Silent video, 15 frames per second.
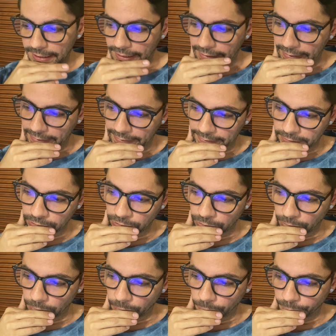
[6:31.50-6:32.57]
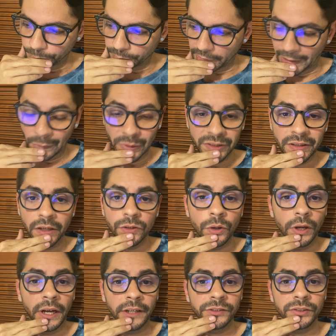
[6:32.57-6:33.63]
And I was
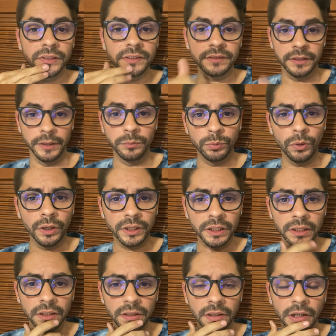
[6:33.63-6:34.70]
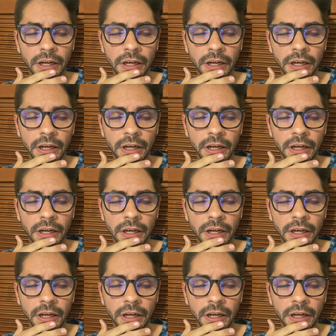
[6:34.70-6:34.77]
actually sleepwalking.